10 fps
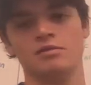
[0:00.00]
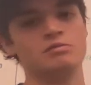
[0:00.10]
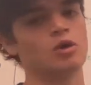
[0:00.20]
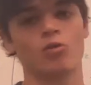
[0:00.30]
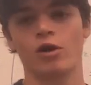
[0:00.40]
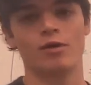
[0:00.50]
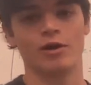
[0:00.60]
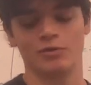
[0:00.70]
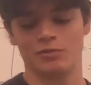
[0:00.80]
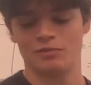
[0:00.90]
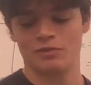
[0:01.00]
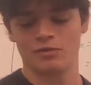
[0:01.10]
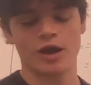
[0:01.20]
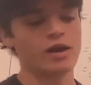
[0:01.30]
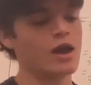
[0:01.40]
don't worry about it,
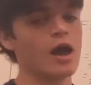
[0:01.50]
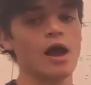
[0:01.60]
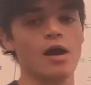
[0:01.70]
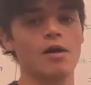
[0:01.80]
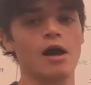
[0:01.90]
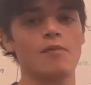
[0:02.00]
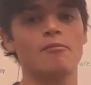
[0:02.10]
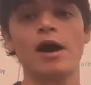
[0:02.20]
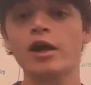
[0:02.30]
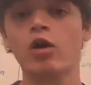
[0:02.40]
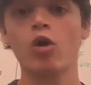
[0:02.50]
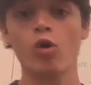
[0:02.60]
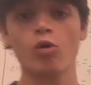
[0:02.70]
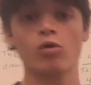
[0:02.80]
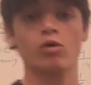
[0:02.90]
right? My
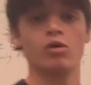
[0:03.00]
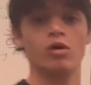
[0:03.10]
goal